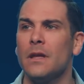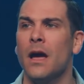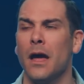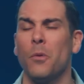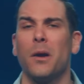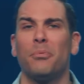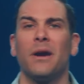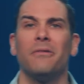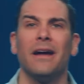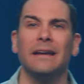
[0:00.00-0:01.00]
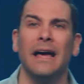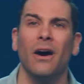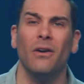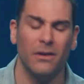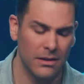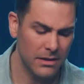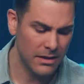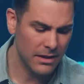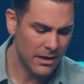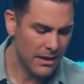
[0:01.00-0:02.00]
I want to pray right now
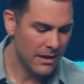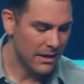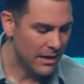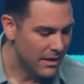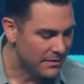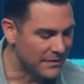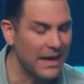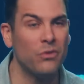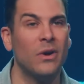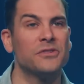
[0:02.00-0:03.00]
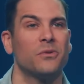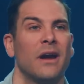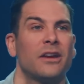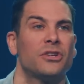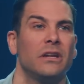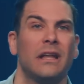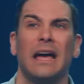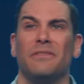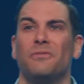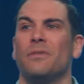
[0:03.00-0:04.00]
that that resurrection
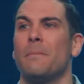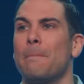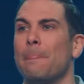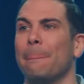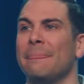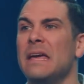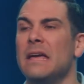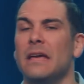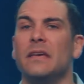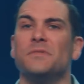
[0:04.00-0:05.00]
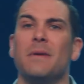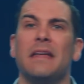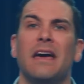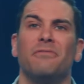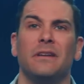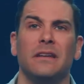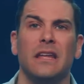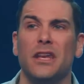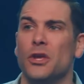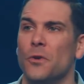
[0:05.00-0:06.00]
life is made evident
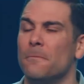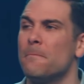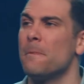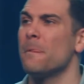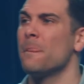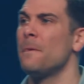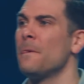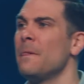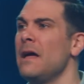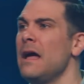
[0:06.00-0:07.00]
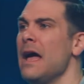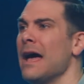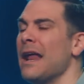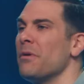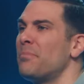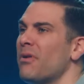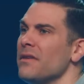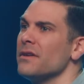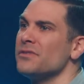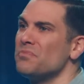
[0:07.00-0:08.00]
in you. And I would pray
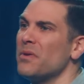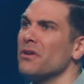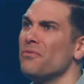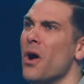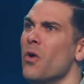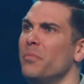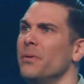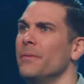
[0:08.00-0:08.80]
that a spirit of hope